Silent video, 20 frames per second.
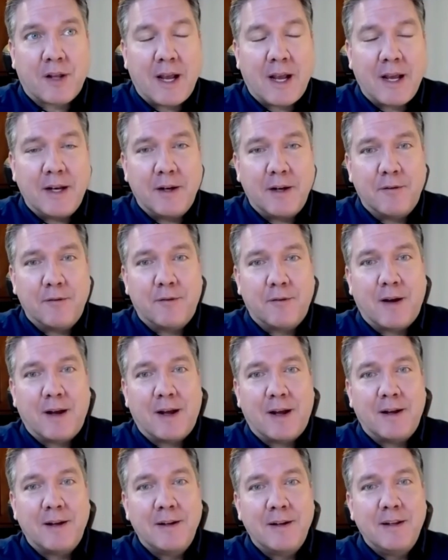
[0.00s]
kind of
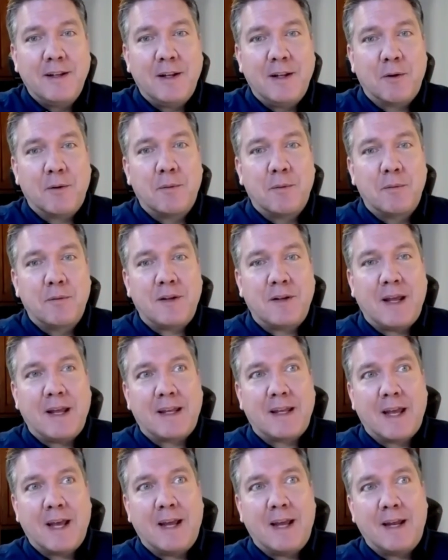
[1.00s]
uh, you know
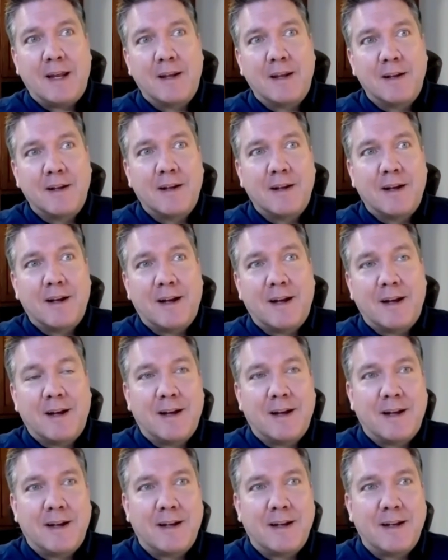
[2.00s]
take a, a, uh,
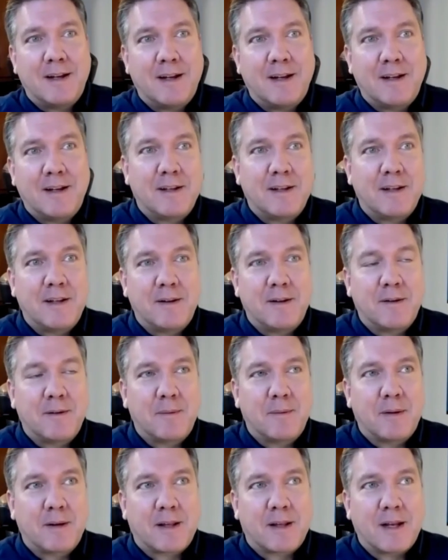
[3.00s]

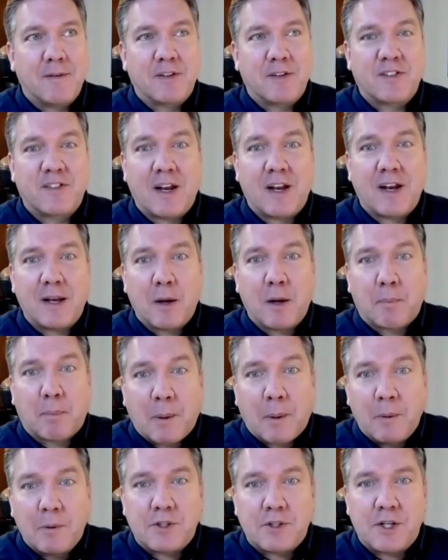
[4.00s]
a kind of a steady
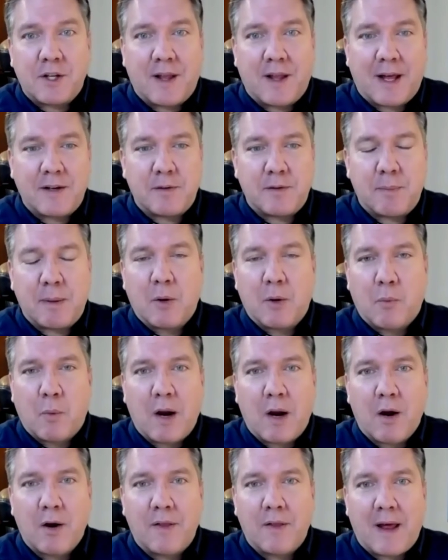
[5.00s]
approach to that, to be
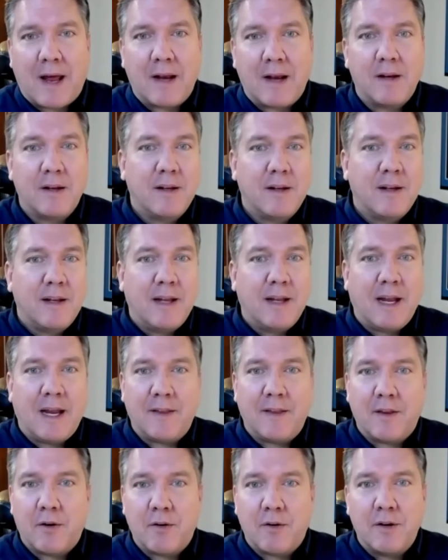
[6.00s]
aware that
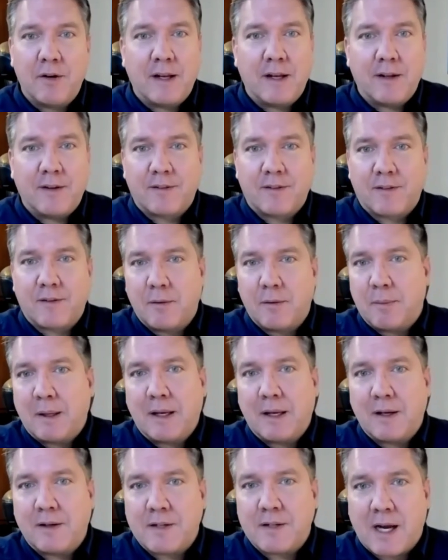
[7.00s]
hey, there needs to
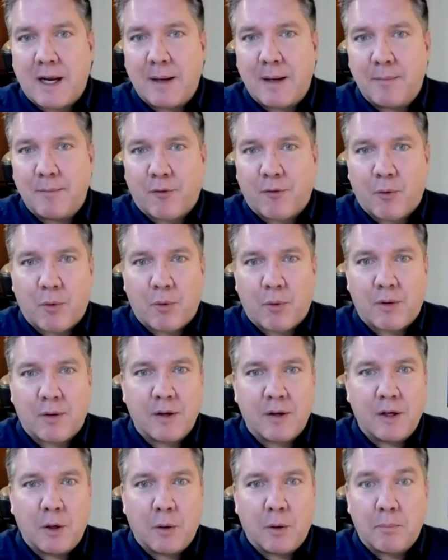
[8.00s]
be time
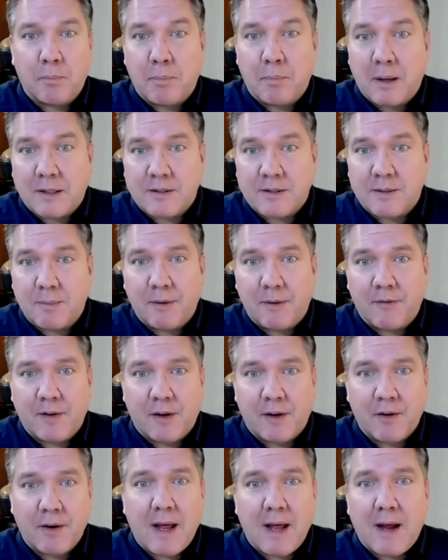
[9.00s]
for you know bugs to be
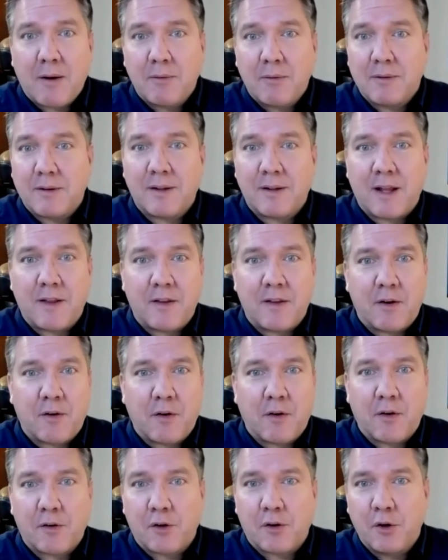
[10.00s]
figured out, that there,
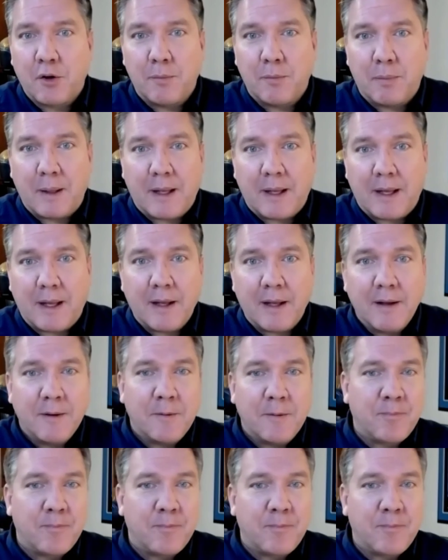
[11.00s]
there could be,